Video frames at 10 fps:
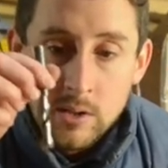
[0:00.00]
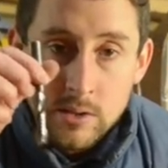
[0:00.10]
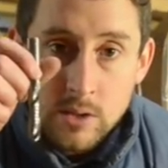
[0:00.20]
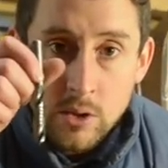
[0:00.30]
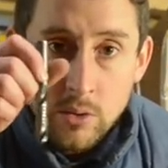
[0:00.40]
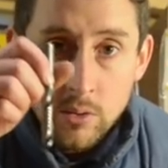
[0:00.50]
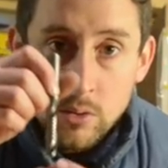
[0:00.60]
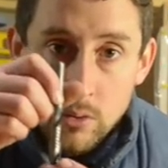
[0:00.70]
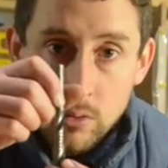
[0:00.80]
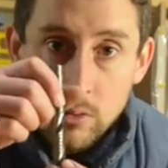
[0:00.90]
So,
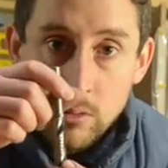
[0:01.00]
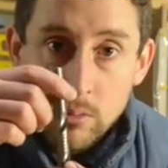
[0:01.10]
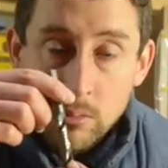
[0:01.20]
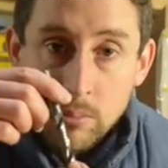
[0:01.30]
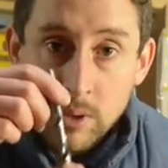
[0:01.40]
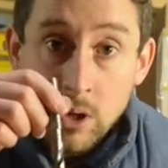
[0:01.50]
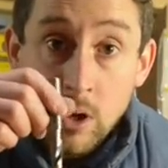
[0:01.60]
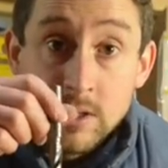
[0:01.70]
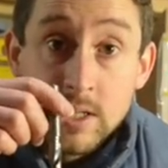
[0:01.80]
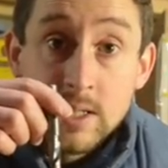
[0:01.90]

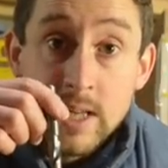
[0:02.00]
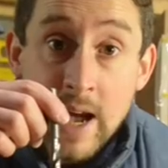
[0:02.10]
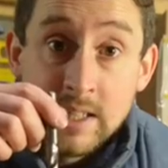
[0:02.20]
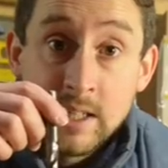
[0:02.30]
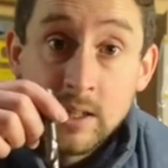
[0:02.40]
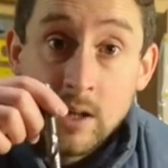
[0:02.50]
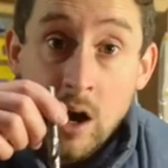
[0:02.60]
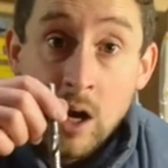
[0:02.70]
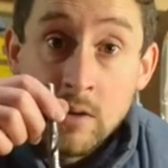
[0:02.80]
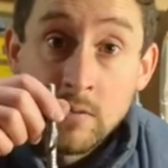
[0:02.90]
because this is acting
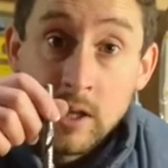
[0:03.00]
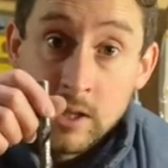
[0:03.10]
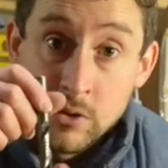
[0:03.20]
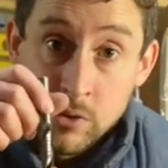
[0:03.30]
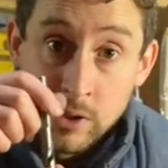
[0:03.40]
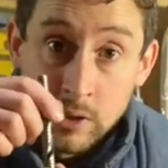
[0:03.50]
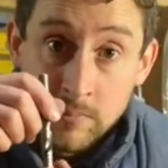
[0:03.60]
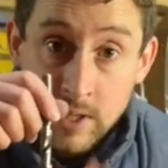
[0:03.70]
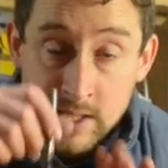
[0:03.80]
kind of like a drill,